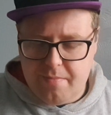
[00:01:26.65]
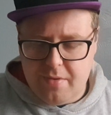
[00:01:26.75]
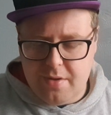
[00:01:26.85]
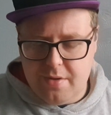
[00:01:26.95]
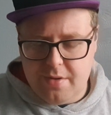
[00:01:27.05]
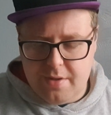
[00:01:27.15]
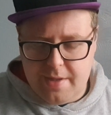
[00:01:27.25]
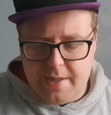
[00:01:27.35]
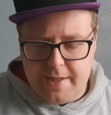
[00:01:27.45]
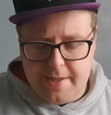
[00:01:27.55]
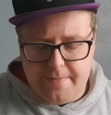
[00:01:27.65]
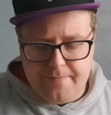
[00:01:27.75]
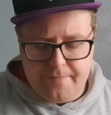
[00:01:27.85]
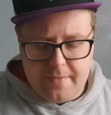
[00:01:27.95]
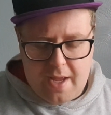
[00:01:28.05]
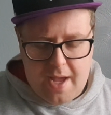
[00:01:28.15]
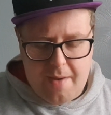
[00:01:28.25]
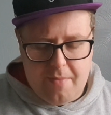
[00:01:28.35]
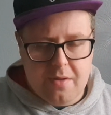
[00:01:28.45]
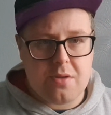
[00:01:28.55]
but
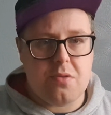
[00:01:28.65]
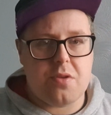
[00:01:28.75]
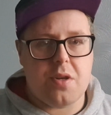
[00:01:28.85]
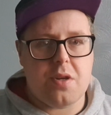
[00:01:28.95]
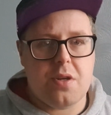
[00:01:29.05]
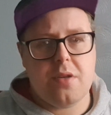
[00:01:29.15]
I'm not too sure.